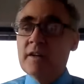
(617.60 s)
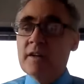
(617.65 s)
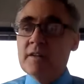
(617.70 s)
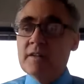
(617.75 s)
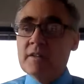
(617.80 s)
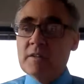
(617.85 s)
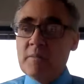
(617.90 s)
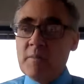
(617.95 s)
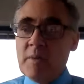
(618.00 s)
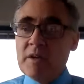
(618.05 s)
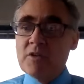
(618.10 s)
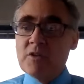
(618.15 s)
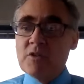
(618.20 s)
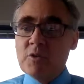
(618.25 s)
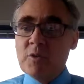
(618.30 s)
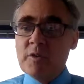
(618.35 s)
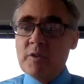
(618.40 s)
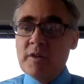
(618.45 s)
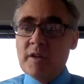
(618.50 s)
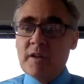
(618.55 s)
to make
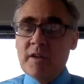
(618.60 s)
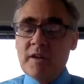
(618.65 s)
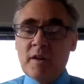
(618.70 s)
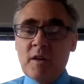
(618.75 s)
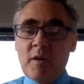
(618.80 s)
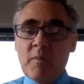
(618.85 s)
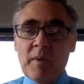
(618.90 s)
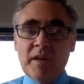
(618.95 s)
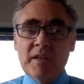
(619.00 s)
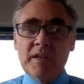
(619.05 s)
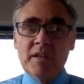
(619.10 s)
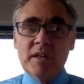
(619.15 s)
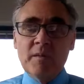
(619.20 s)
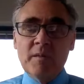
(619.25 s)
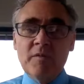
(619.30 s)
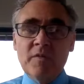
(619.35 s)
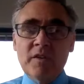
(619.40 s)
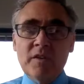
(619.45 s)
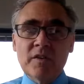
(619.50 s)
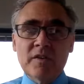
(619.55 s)
sure that, my
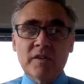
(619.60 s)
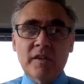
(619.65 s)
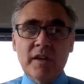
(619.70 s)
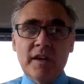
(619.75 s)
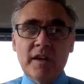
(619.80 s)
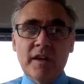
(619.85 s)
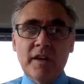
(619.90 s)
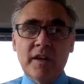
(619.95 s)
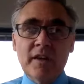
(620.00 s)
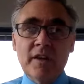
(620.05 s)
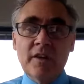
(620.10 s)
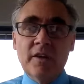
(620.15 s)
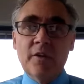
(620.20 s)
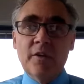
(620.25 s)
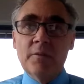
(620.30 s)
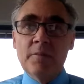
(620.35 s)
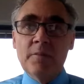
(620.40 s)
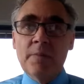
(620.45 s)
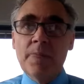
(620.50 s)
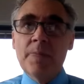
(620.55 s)
team feels like,
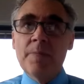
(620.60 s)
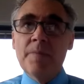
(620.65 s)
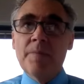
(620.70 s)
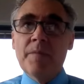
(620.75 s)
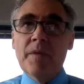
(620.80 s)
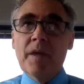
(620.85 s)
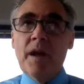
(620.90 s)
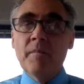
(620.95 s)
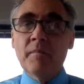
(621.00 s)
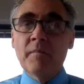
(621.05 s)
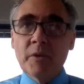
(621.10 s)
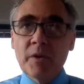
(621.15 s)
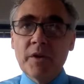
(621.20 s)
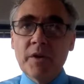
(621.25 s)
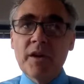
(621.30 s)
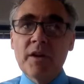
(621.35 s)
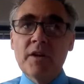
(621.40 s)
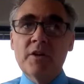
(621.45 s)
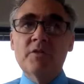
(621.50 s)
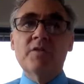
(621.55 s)
I'm
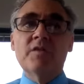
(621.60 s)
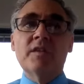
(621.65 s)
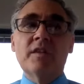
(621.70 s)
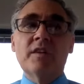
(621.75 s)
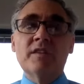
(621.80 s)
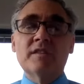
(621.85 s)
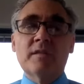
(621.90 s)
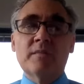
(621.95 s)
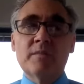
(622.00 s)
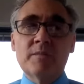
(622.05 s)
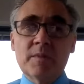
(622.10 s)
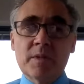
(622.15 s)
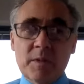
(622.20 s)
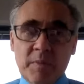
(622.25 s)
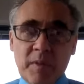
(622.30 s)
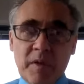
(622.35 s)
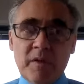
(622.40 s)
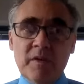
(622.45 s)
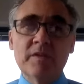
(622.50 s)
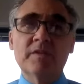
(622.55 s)
learning new things. I'm
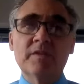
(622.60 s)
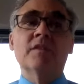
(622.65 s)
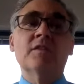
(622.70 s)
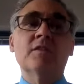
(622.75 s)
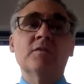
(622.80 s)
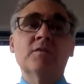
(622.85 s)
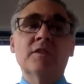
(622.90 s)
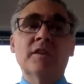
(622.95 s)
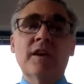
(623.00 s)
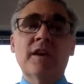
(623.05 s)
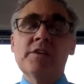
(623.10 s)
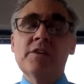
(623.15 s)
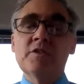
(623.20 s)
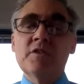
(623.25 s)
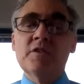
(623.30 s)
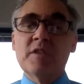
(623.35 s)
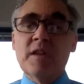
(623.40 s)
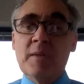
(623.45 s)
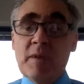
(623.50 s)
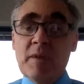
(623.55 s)
experiencing new
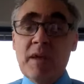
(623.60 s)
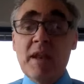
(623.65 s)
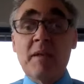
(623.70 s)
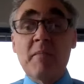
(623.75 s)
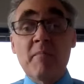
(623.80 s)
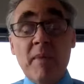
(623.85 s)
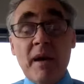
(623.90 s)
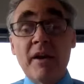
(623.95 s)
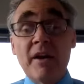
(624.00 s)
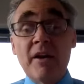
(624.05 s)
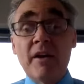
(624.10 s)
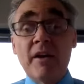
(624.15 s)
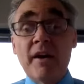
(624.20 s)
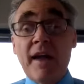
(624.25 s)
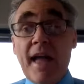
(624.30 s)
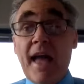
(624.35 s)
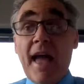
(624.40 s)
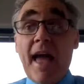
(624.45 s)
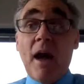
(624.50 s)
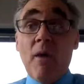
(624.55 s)
challenges. I'm getting better
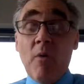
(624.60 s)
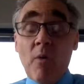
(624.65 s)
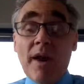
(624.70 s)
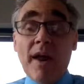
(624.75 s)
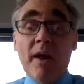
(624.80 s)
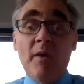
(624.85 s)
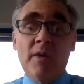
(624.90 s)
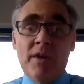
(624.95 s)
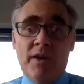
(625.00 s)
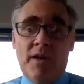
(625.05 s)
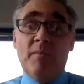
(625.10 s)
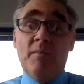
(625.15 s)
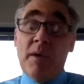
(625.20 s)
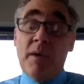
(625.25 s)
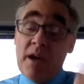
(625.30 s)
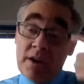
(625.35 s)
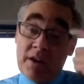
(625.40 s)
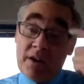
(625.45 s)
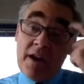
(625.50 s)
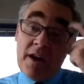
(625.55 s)
at what I want to get
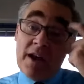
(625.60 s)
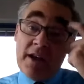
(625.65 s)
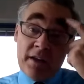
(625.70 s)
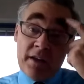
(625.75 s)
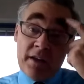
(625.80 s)
better at.